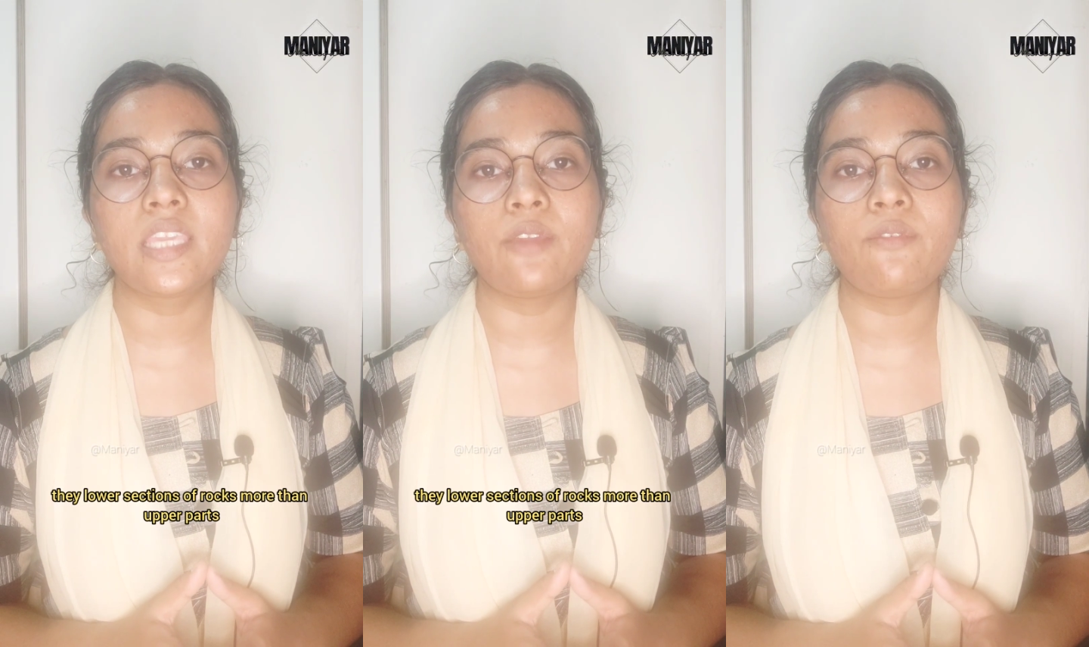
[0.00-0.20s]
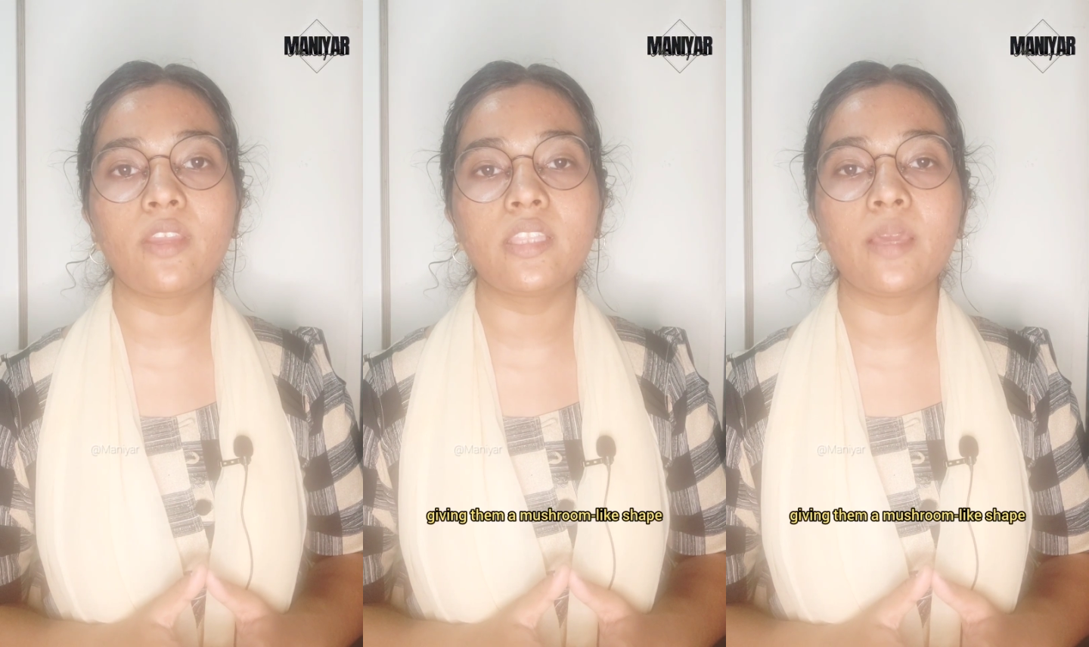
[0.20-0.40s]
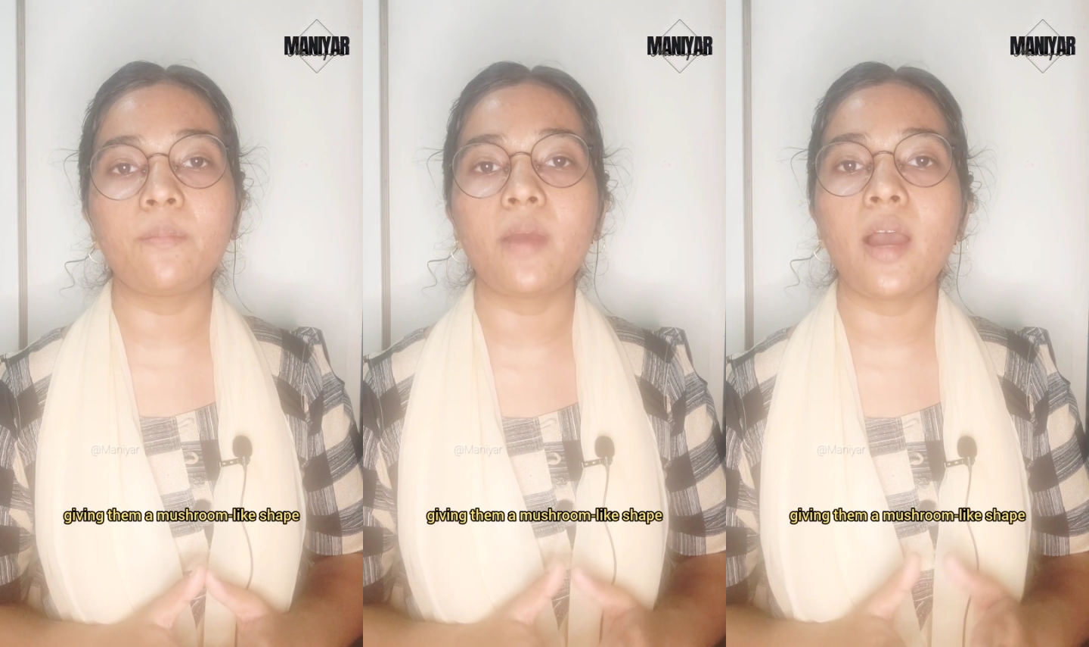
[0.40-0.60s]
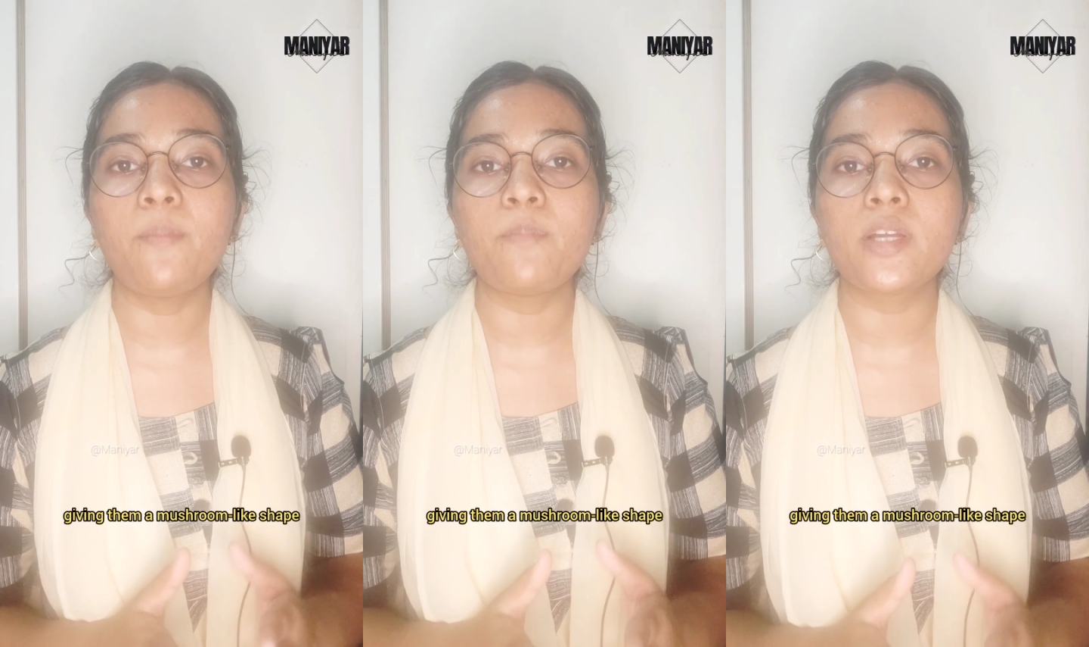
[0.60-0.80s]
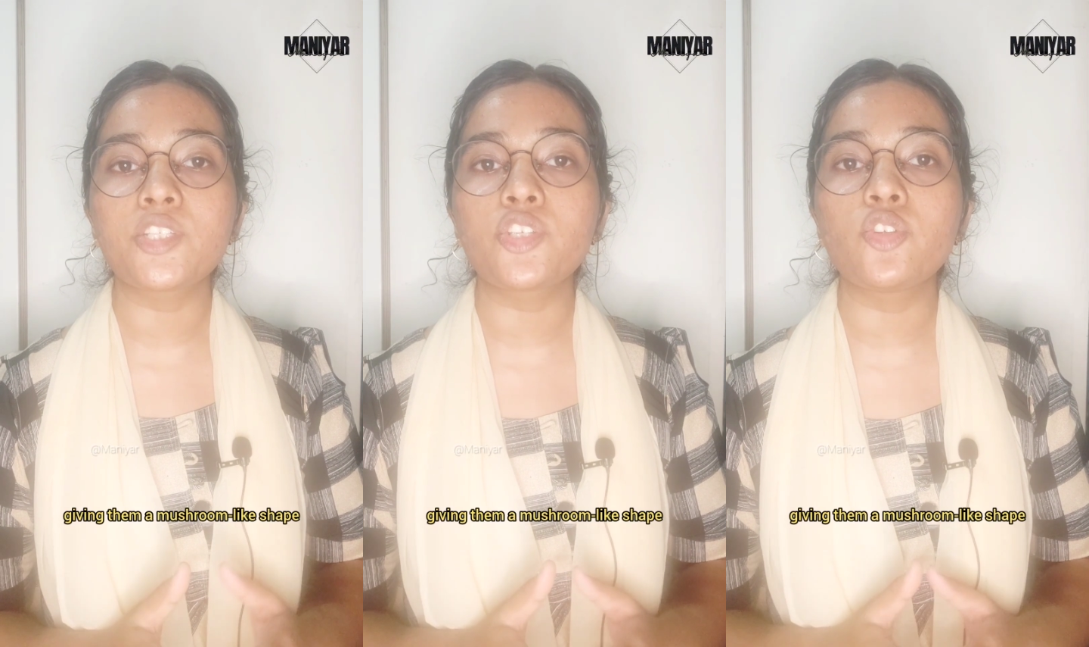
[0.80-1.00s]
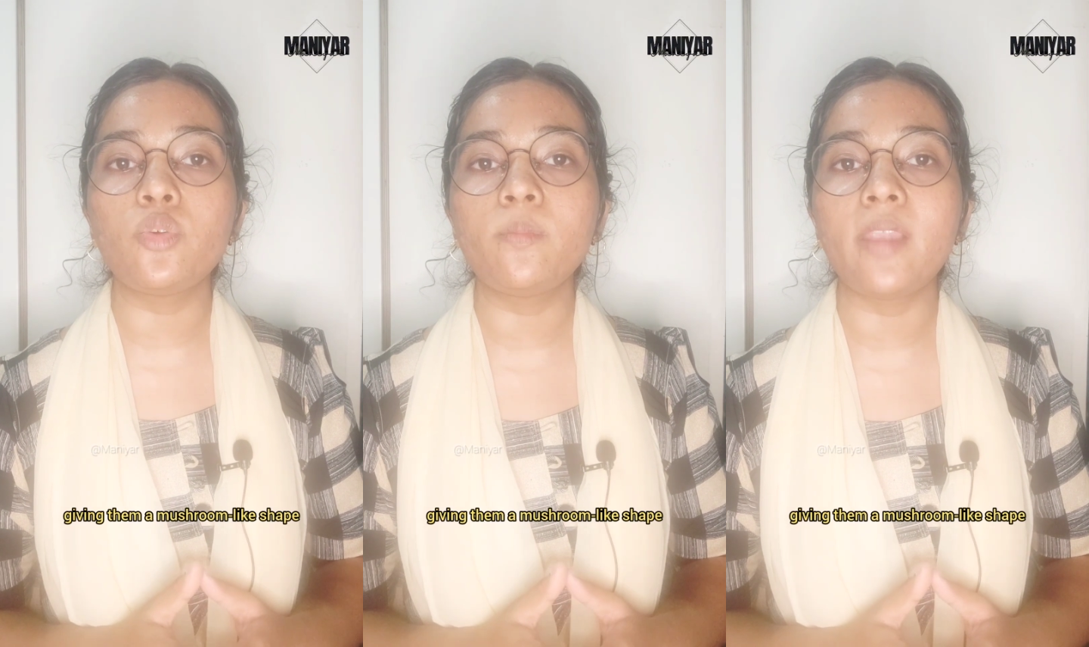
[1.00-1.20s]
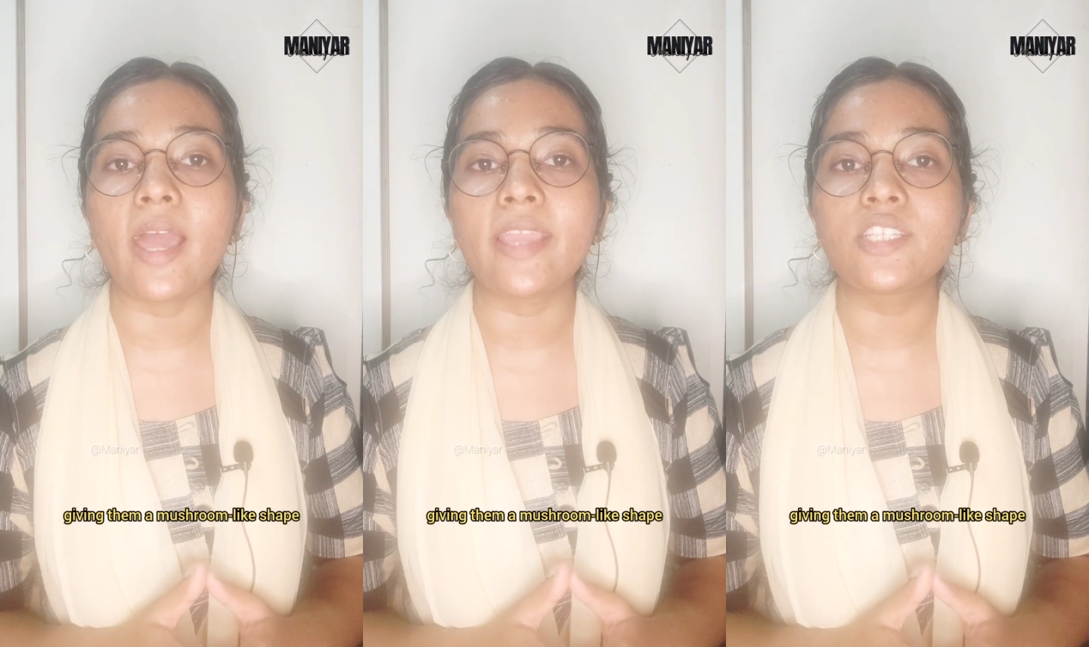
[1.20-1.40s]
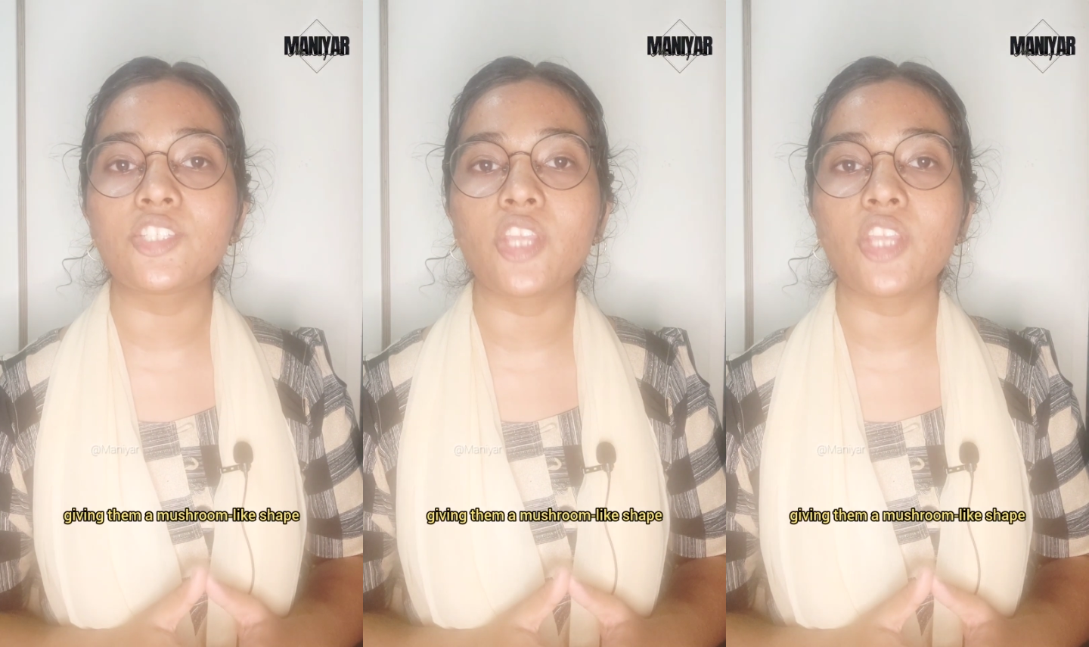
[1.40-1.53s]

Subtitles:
giving them a mushroom-like